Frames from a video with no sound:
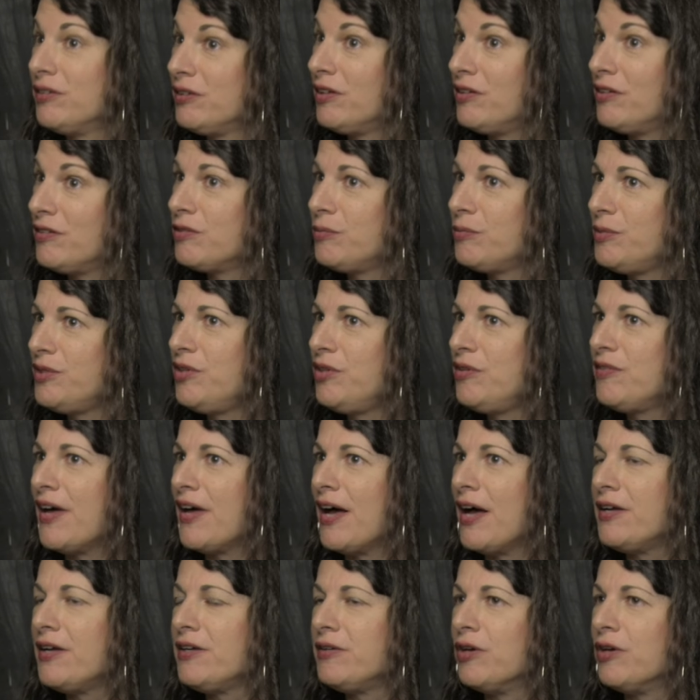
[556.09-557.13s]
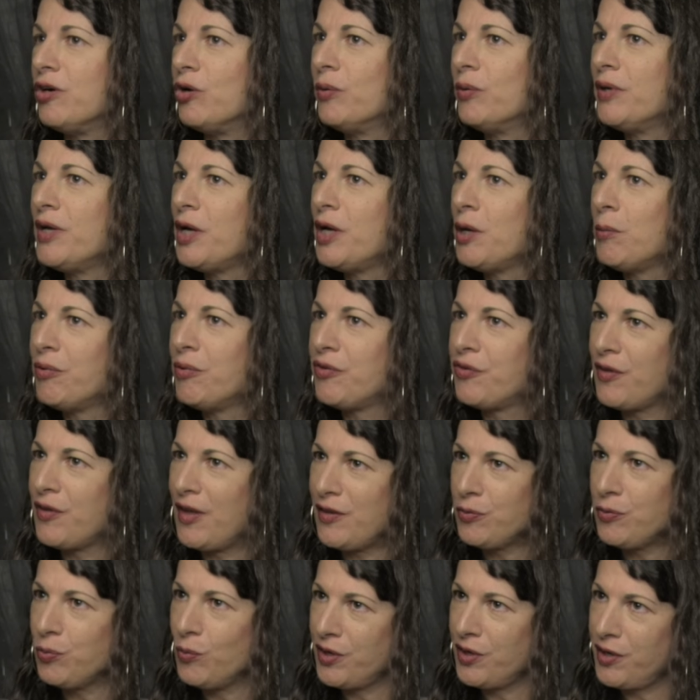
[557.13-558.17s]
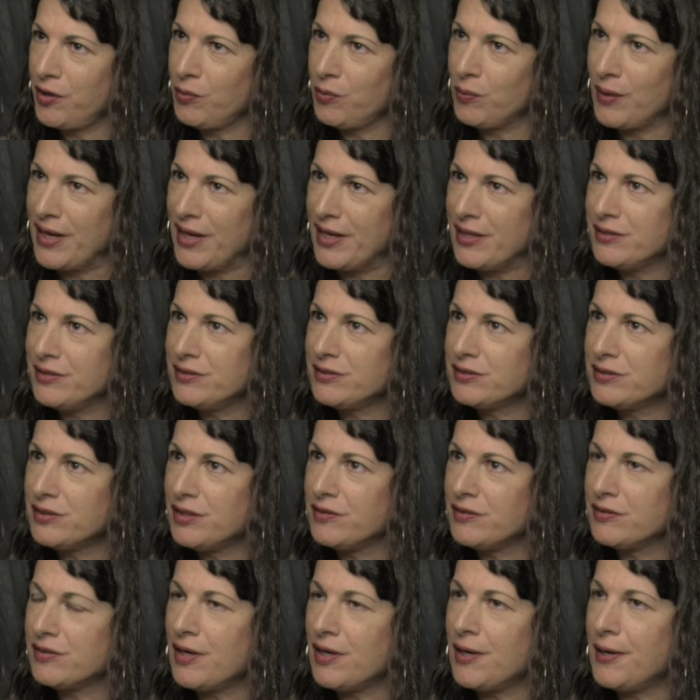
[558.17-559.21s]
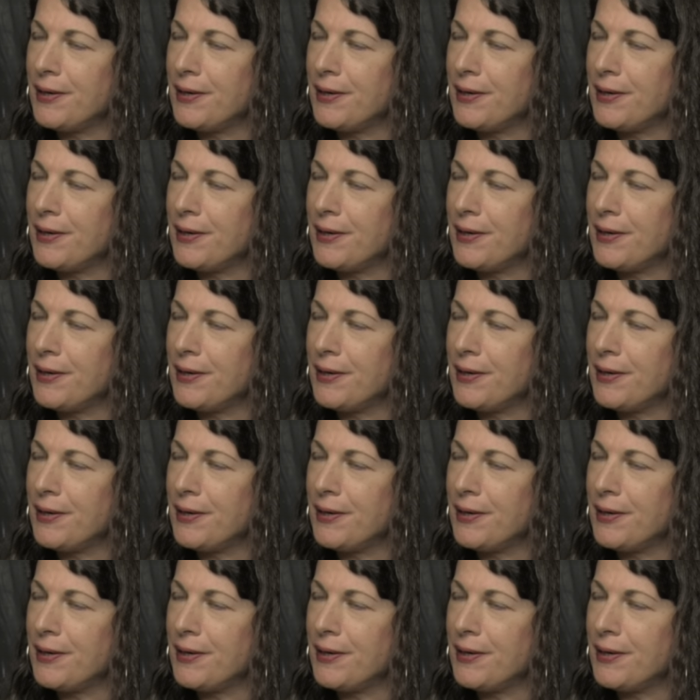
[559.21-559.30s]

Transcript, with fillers: And so we do that, you know. But so that's one of the ways is